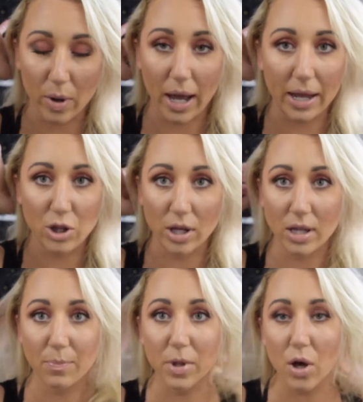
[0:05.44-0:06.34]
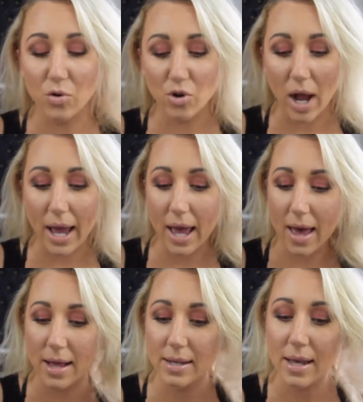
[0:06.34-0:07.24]
I just blow
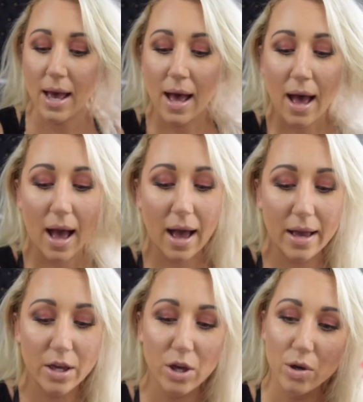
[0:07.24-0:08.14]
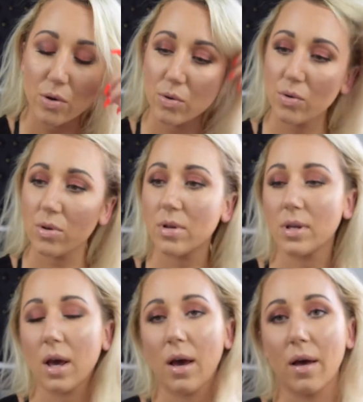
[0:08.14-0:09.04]
dry it. I used
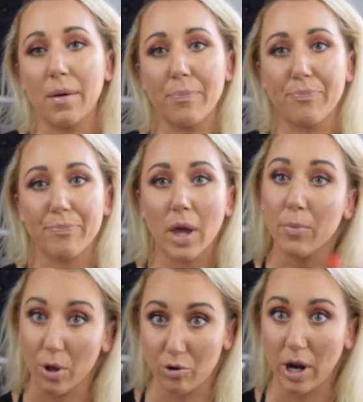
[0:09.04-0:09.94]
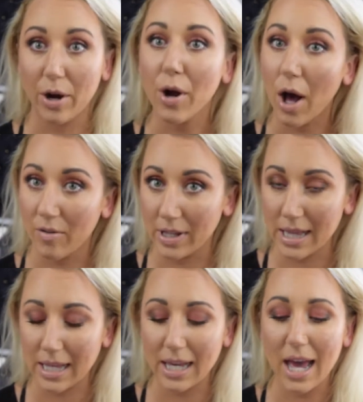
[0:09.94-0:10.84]
a blow dryer,
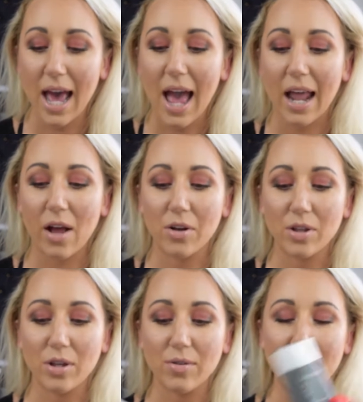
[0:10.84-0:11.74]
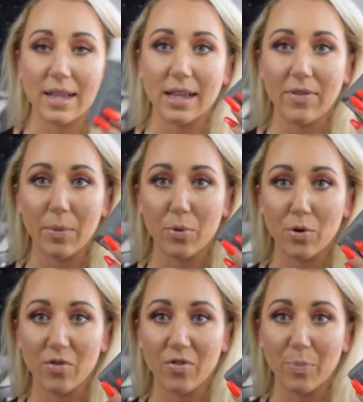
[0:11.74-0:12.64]
obviously, and I also used this Living
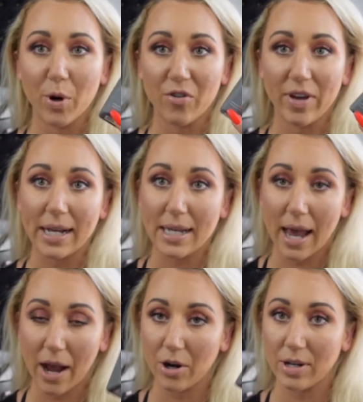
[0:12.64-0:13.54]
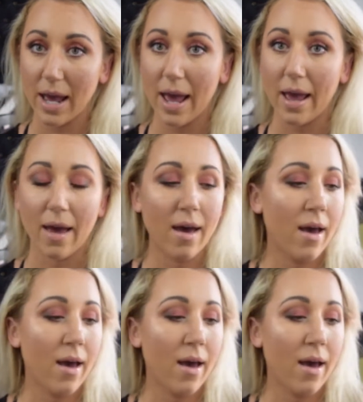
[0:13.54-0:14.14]
Proof Perfect Hair Day